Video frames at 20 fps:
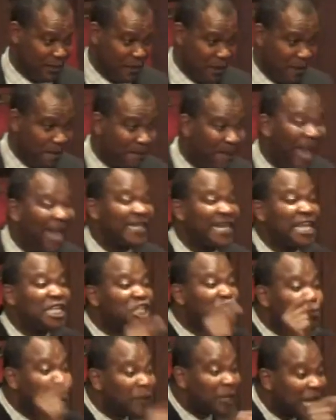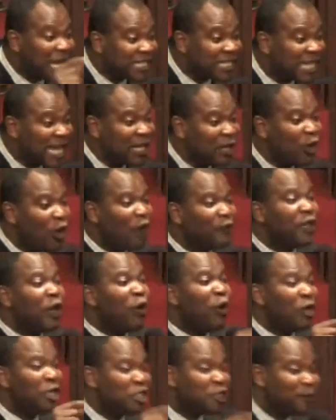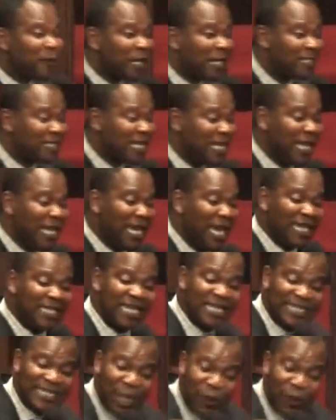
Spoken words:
By the inspiration of the Holy Spirit. It is the